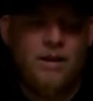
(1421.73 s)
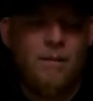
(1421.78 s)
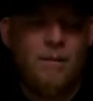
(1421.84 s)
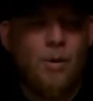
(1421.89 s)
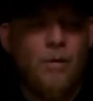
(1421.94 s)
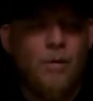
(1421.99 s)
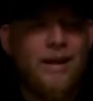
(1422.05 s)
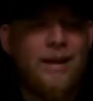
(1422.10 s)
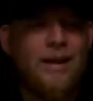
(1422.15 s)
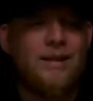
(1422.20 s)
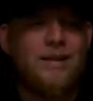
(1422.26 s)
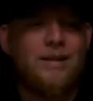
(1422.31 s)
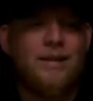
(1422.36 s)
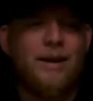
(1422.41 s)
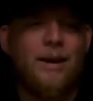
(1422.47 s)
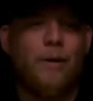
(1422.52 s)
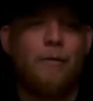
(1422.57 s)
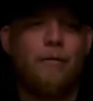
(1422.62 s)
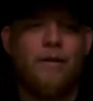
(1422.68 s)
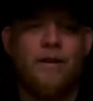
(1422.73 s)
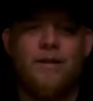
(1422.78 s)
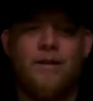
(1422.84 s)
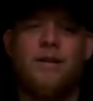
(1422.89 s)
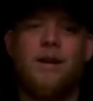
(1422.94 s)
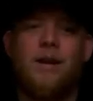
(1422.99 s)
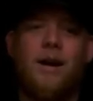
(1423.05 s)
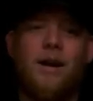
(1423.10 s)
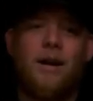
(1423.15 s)
The movie itself
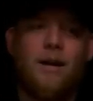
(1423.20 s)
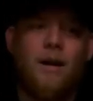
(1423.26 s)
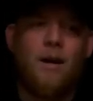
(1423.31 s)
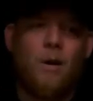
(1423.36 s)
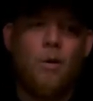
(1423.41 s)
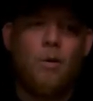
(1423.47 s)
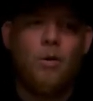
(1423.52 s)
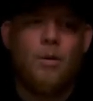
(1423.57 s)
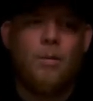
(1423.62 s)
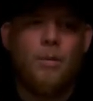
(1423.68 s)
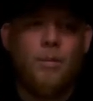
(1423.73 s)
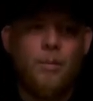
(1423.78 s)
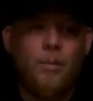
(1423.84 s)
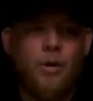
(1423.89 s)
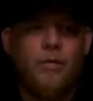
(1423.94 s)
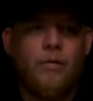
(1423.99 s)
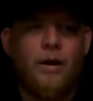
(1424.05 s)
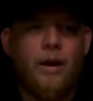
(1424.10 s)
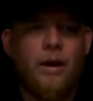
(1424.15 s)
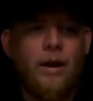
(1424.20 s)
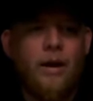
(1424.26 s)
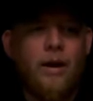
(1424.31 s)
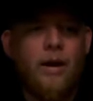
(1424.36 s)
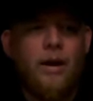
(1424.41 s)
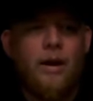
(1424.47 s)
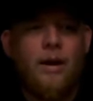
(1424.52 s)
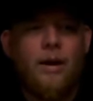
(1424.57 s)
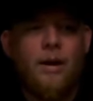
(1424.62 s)
is not a horrible movie.
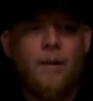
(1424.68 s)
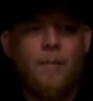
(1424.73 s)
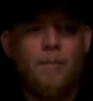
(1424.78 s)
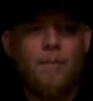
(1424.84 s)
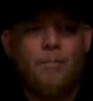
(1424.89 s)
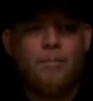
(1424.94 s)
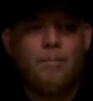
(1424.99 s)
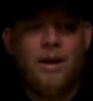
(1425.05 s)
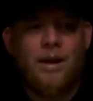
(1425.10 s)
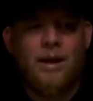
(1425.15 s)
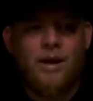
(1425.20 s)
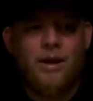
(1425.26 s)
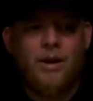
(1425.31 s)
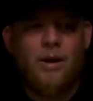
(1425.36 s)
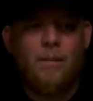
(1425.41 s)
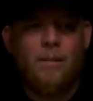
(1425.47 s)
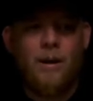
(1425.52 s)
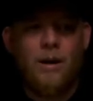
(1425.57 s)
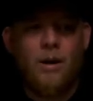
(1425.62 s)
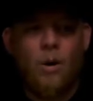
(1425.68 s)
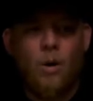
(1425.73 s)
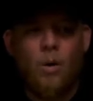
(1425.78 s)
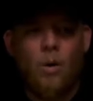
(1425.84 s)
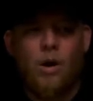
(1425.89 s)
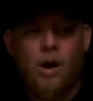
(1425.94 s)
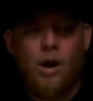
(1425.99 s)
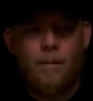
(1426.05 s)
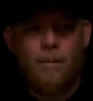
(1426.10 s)
But it could have been a
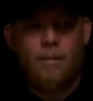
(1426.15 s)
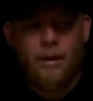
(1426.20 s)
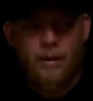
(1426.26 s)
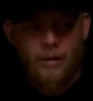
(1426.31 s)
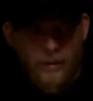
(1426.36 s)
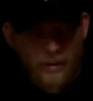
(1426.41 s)
whole lot better.